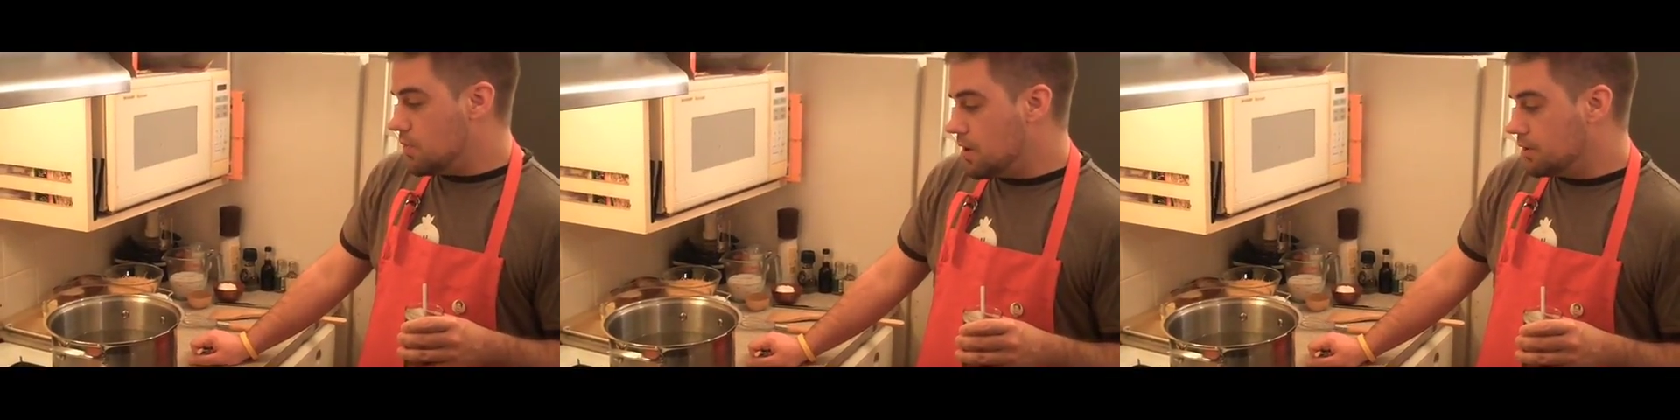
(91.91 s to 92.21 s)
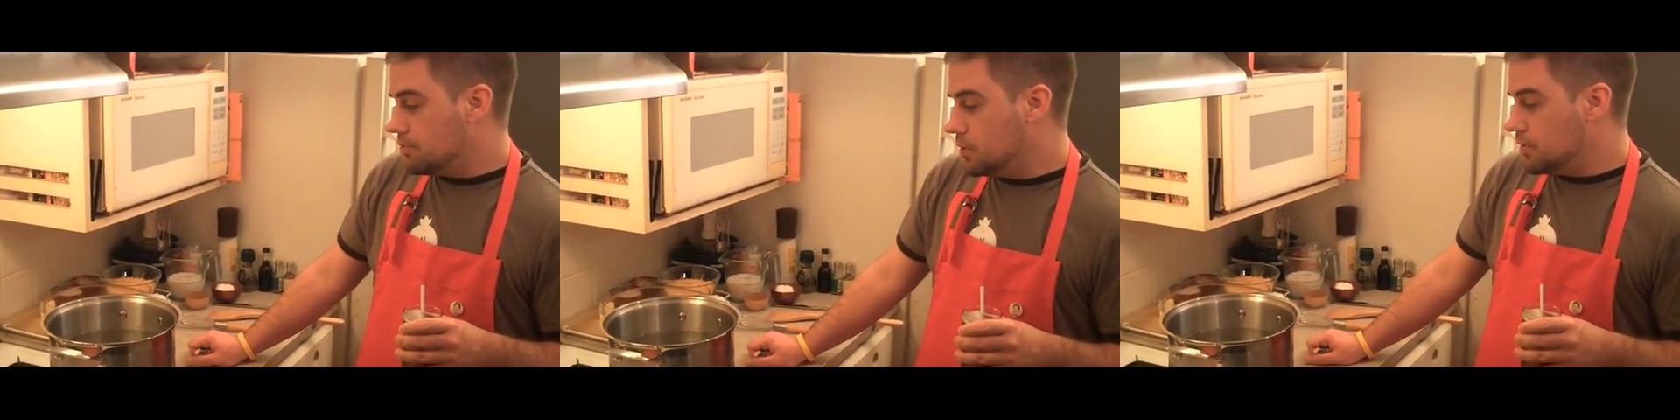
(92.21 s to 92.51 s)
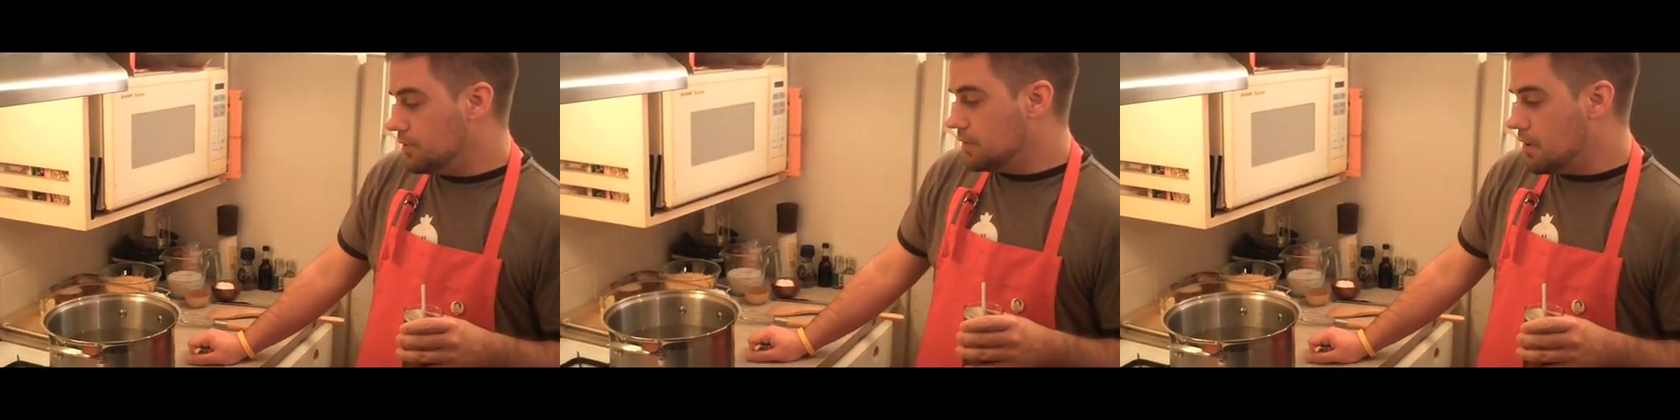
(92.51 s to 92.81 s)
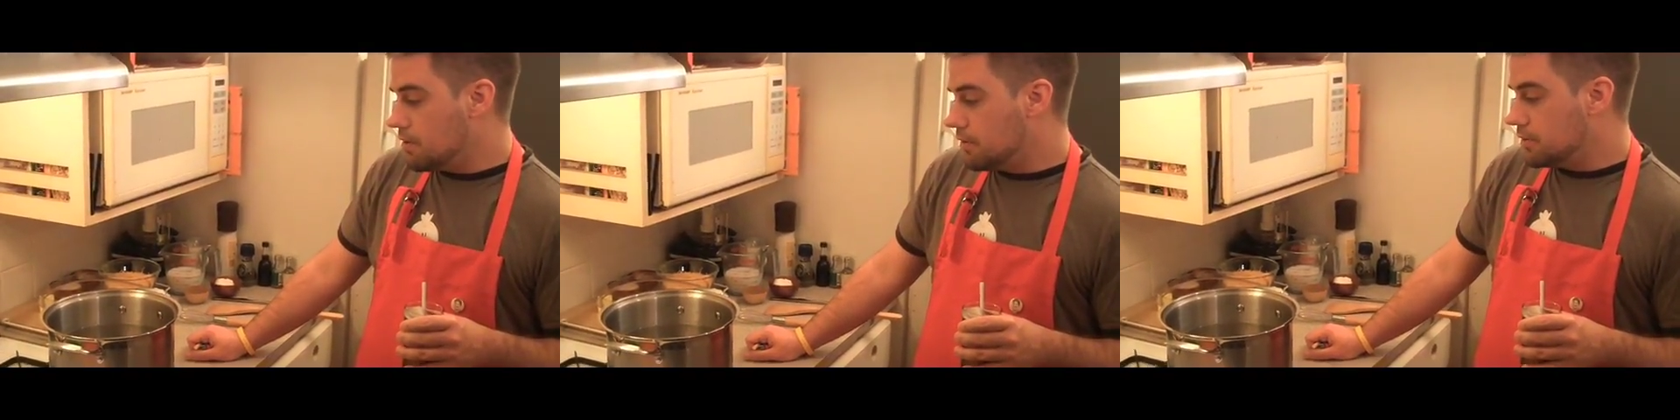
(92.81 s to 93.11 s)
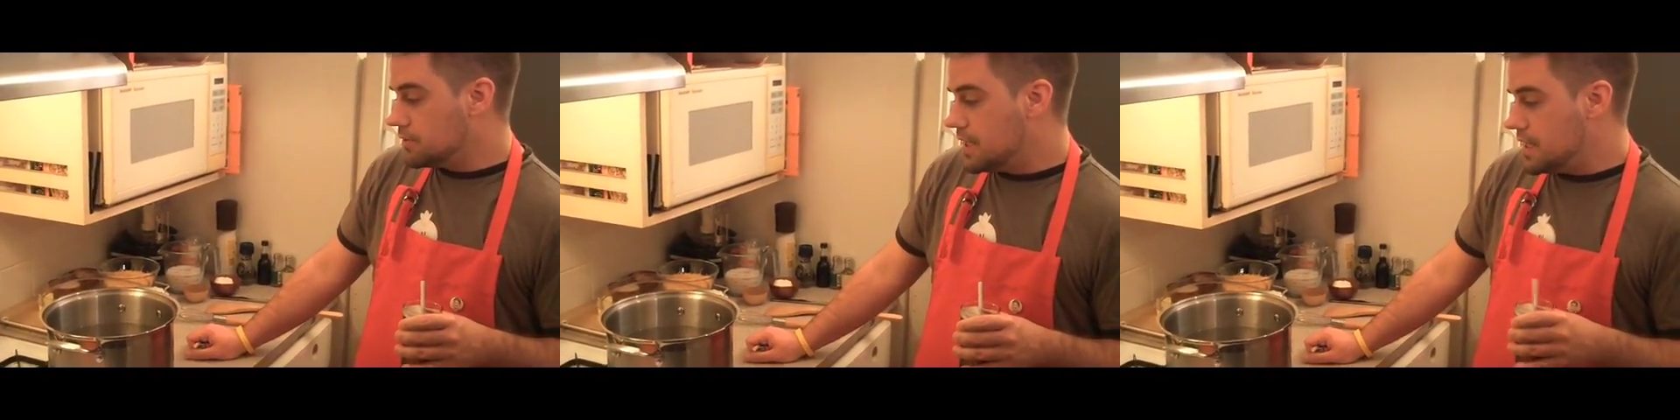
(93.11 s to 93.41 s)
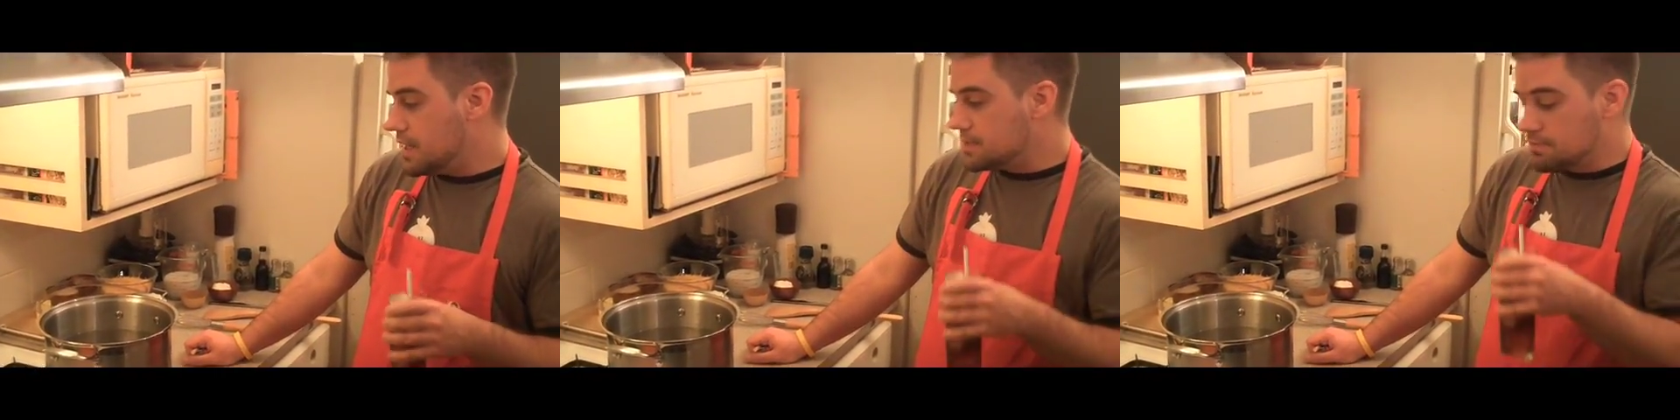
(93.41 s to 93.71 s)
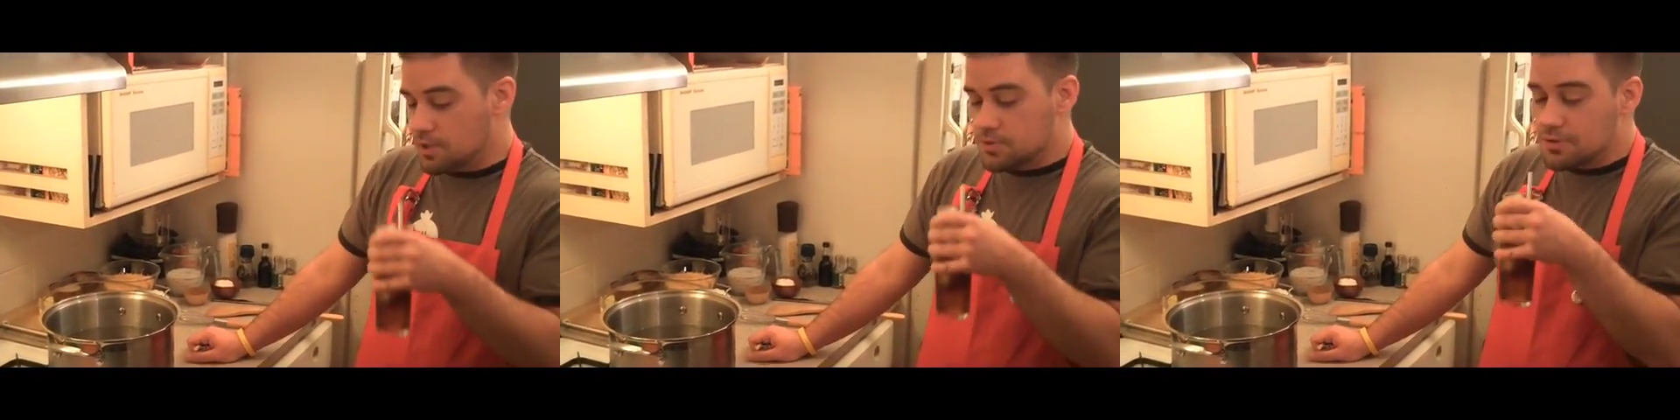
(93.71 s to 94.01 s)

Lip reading: water boil, the longer it'll take, I suppose.